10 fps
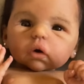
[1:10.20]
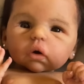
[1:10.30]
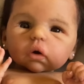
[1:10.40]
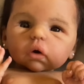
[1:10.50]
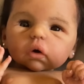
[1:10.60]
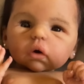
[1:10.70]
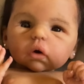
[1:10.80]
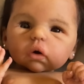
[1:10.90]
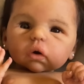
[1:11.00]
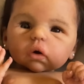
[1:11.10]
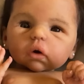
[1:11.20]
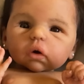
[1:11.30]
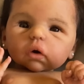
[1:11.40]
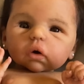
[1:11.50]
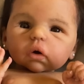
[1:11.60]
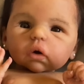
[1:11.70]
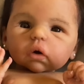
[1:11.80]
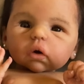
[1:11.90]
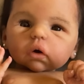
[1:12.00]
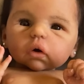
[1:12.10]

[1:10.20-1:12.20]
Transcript: Nobody speaks.